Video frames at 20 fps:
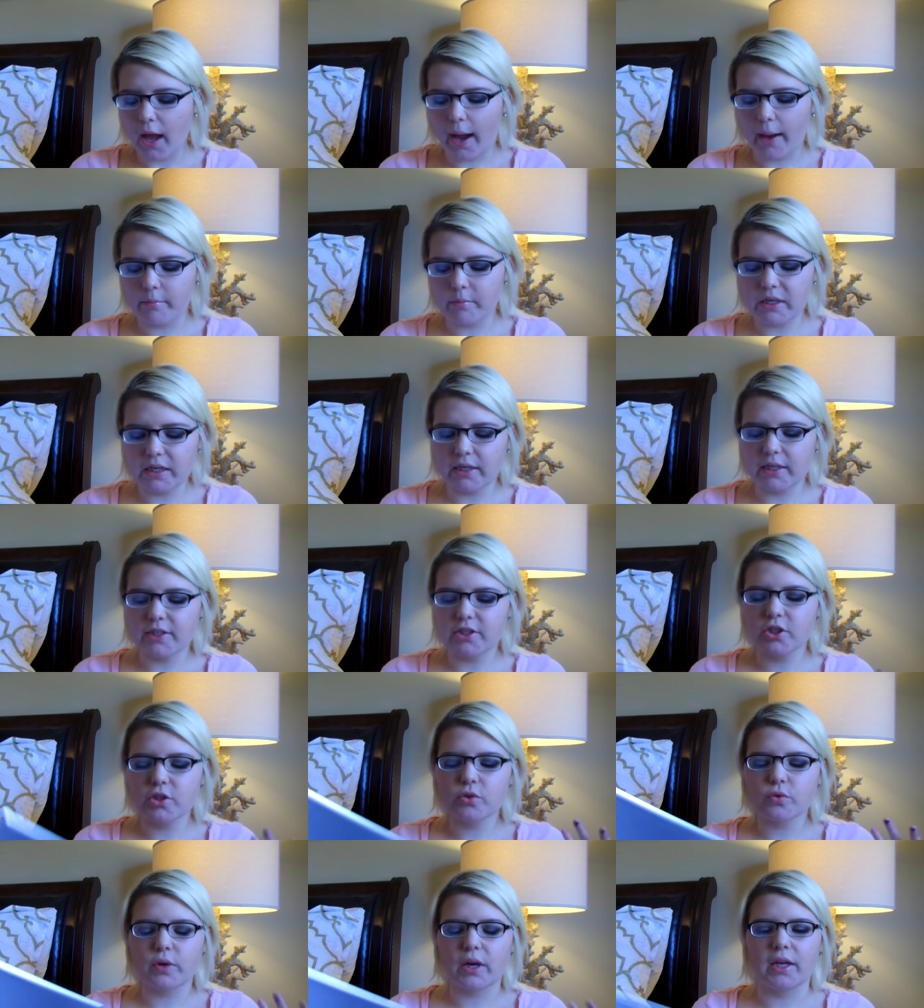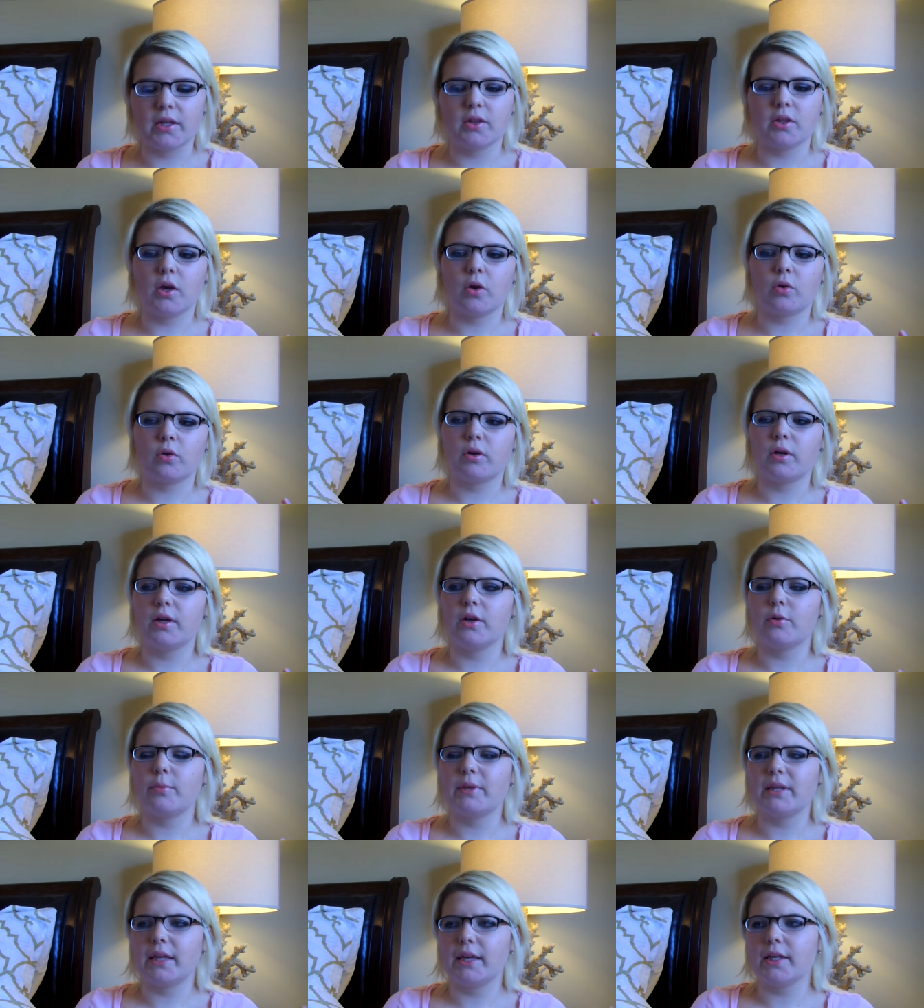I mean, it's just great. Or
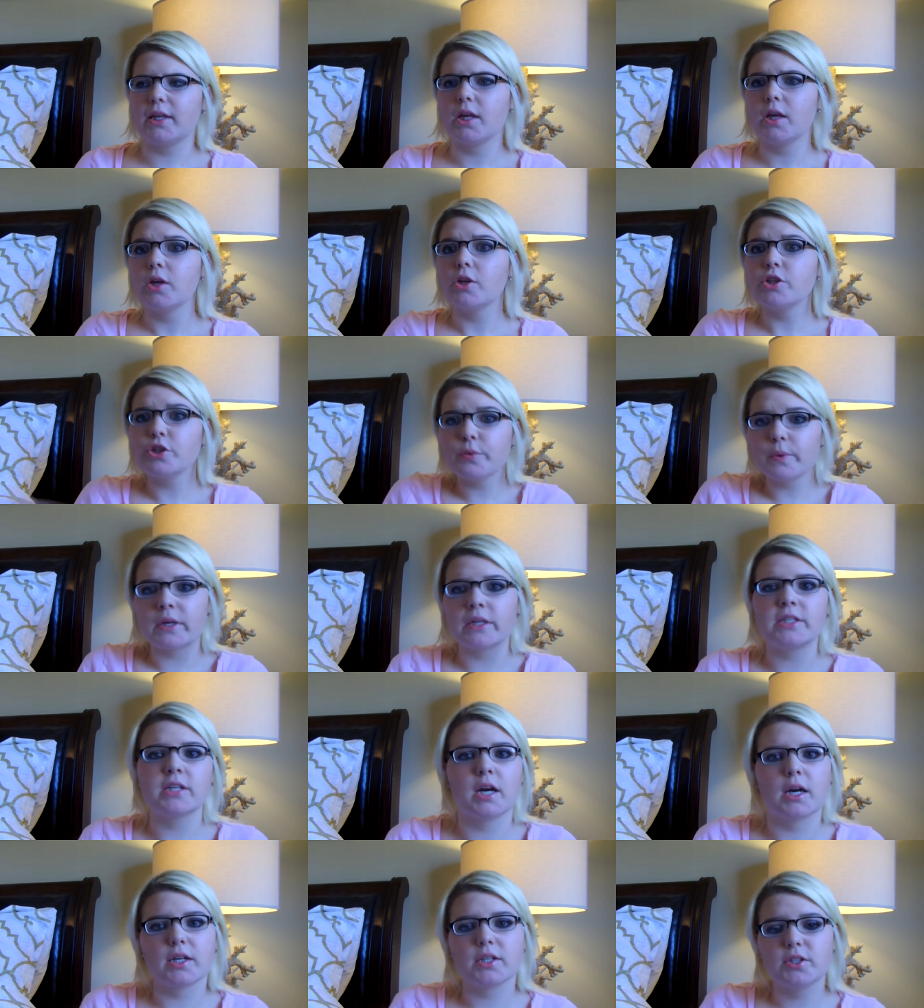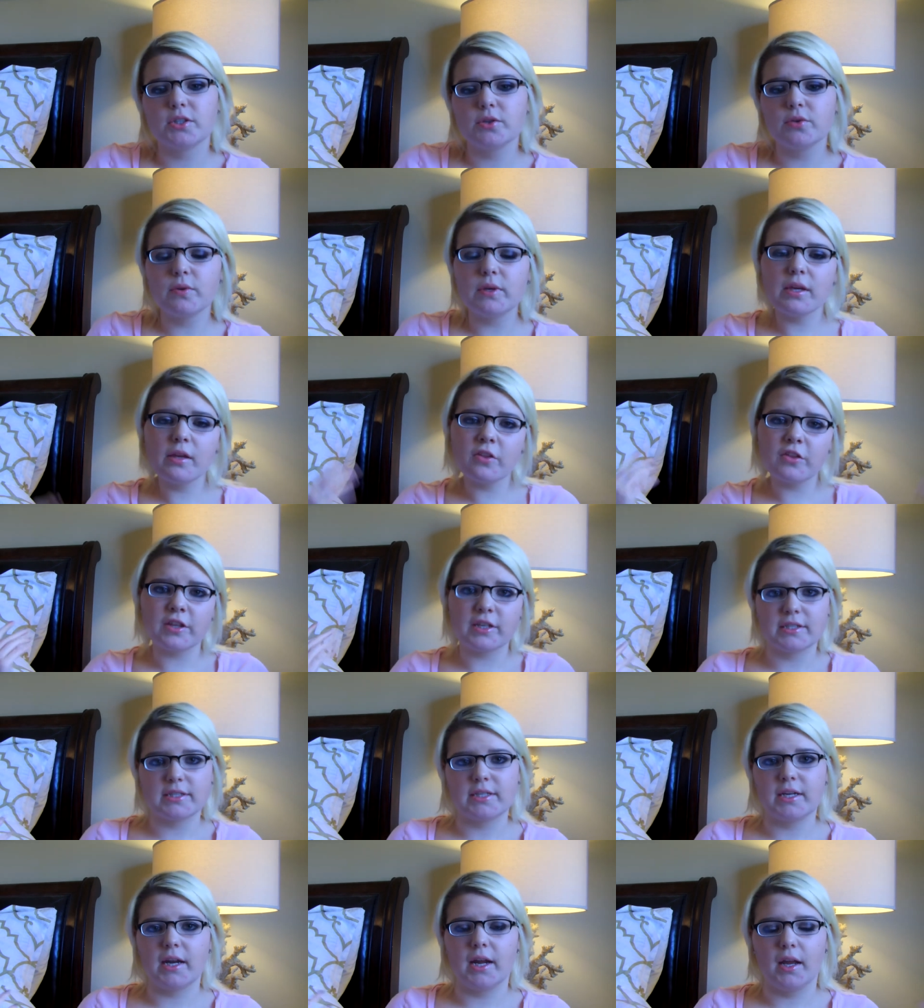it'll be like, do you want to talk to
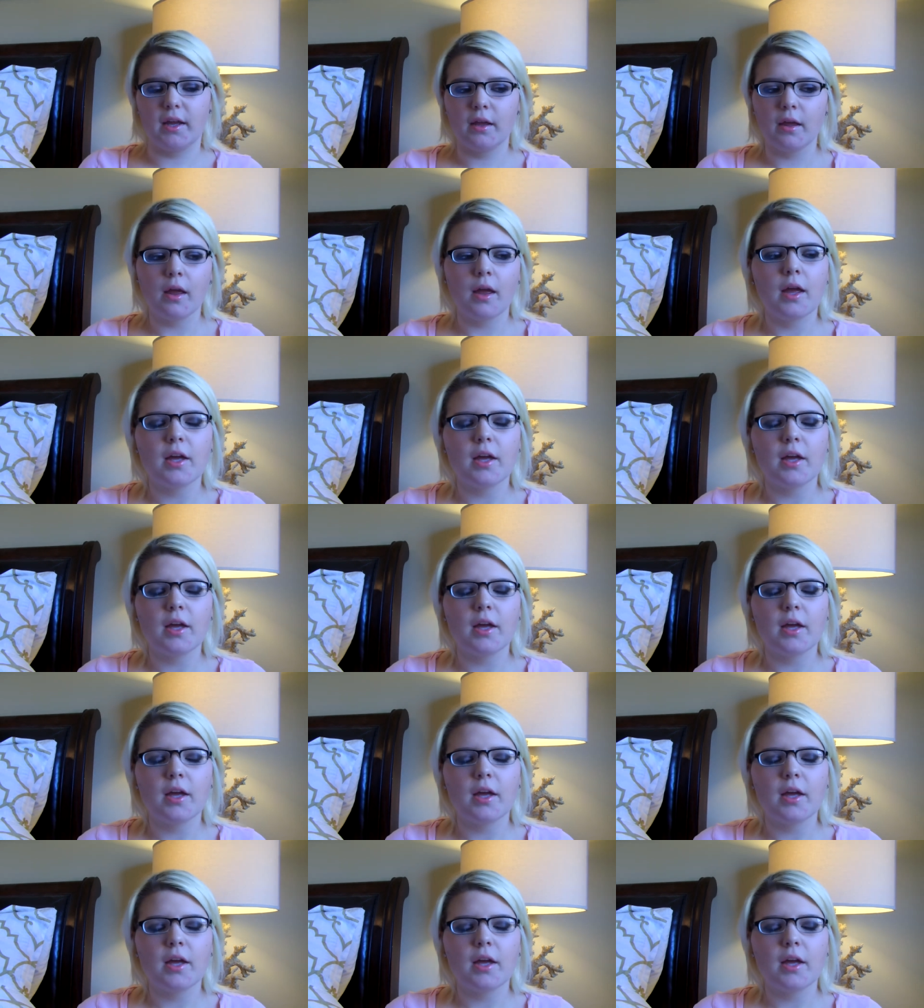Ethan today?